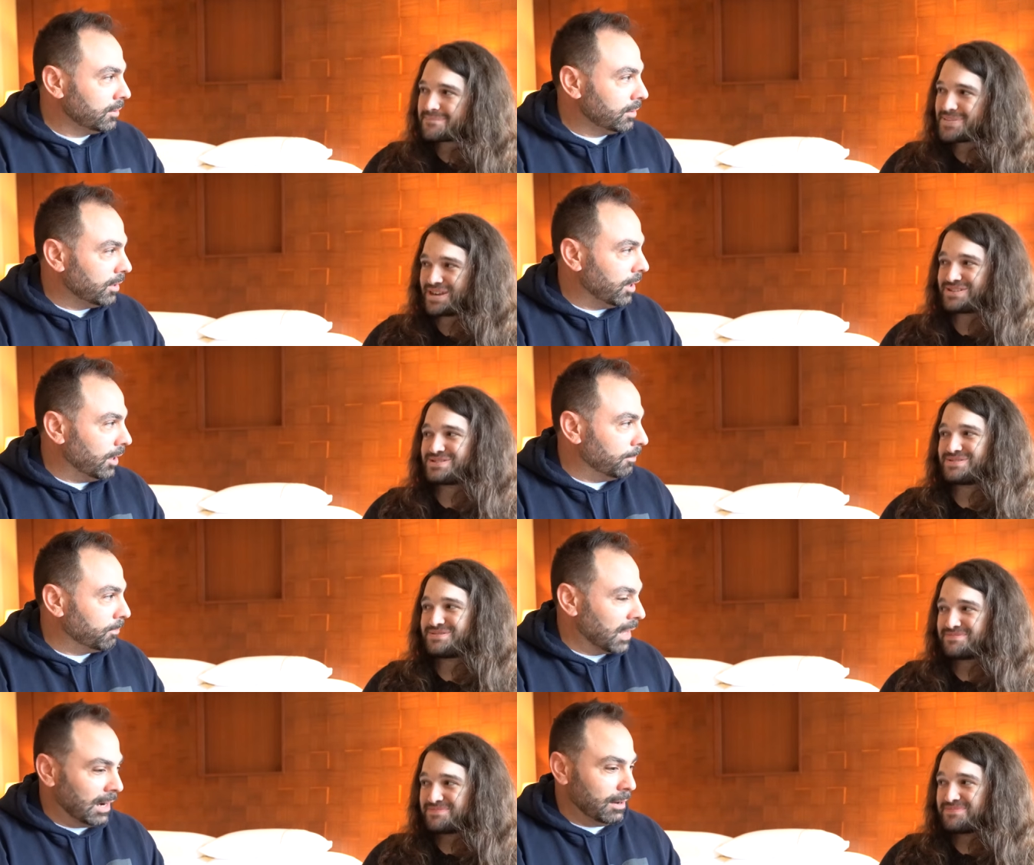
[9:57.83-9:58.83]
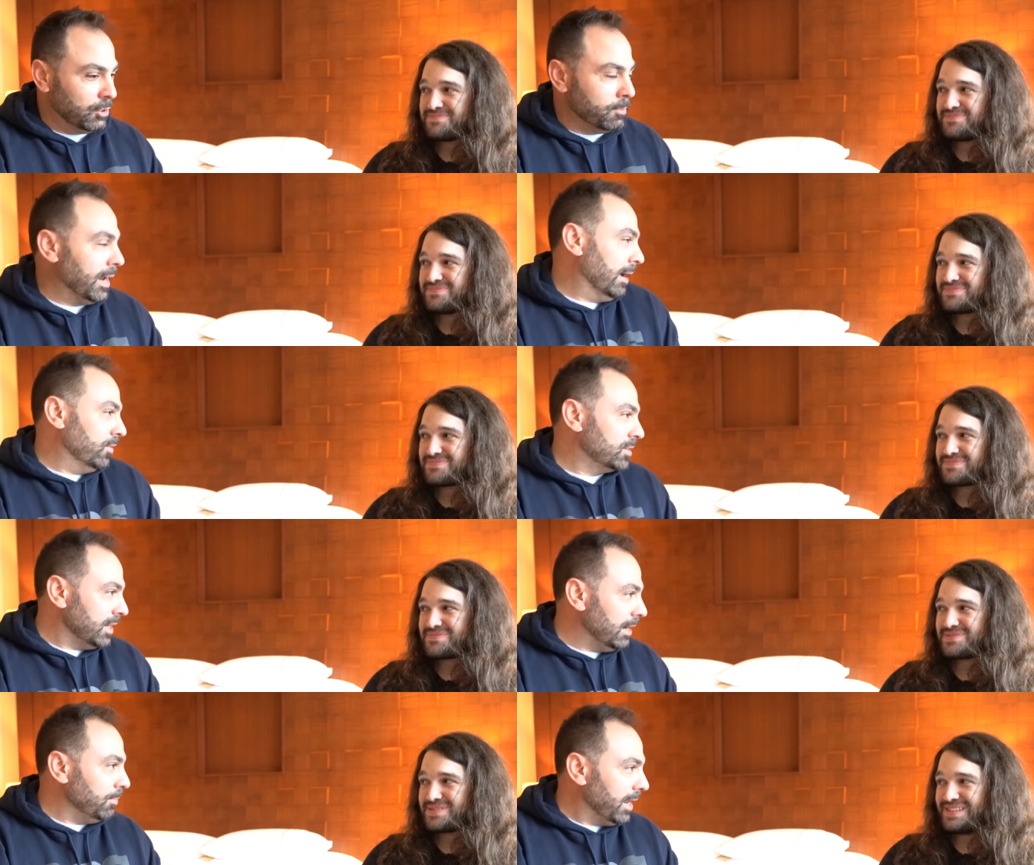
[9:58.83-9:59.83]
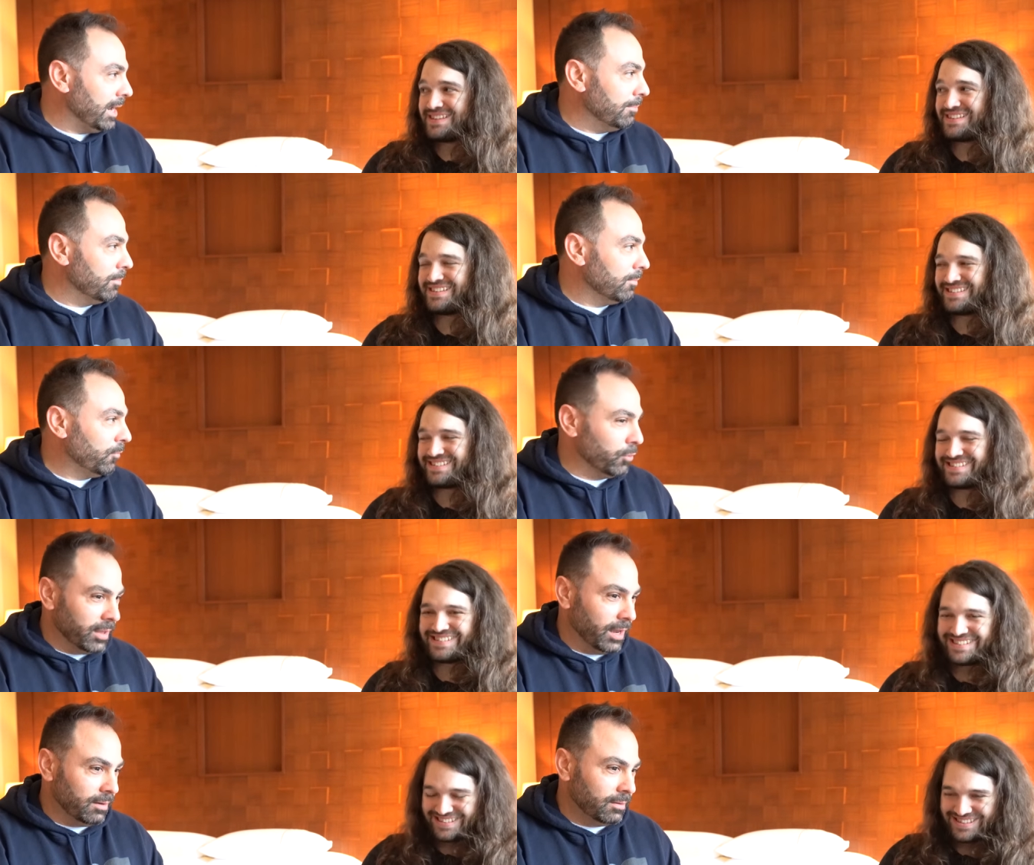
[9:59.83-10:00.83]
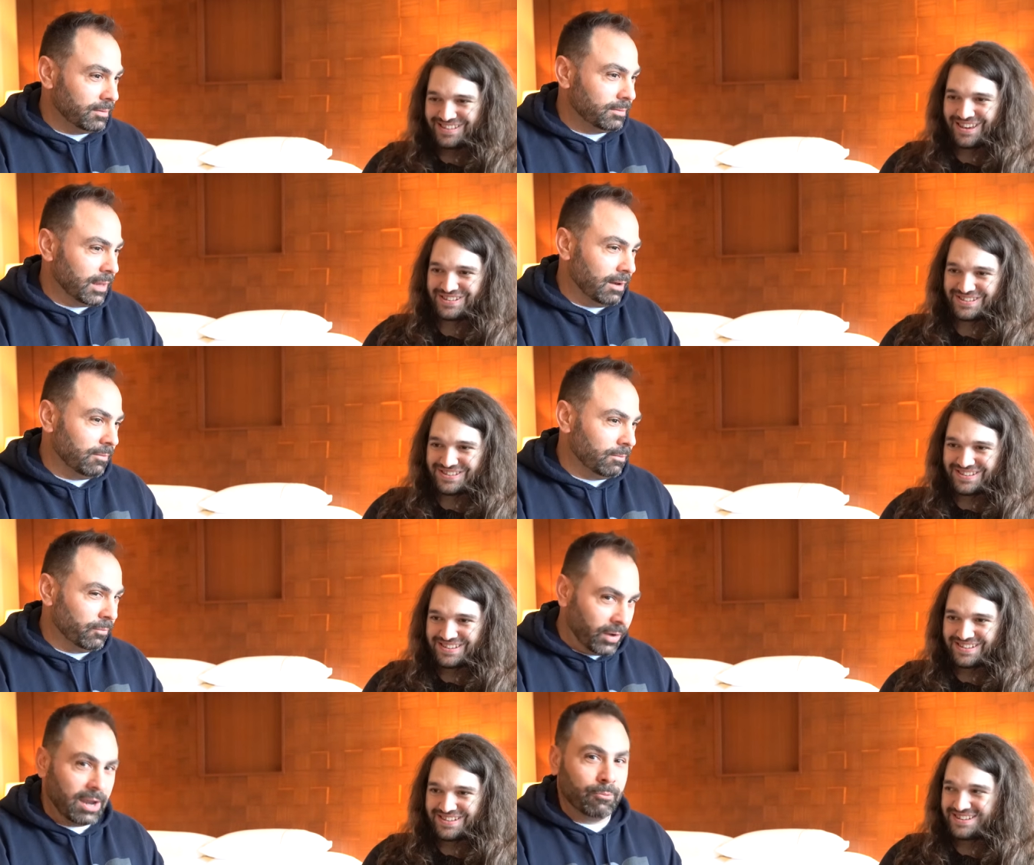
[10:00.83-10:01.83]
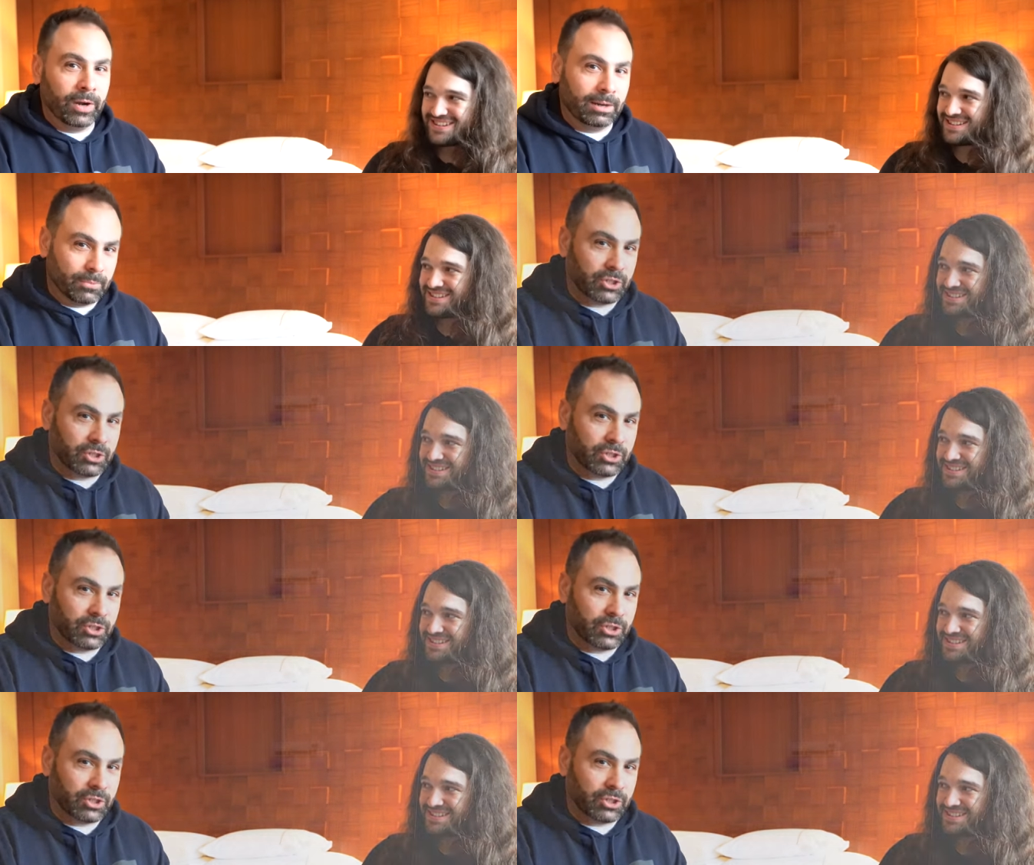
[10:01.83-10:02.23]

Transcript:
Speaker 1: Yes. Um, and I, you may have the same name for that yes. that vibrating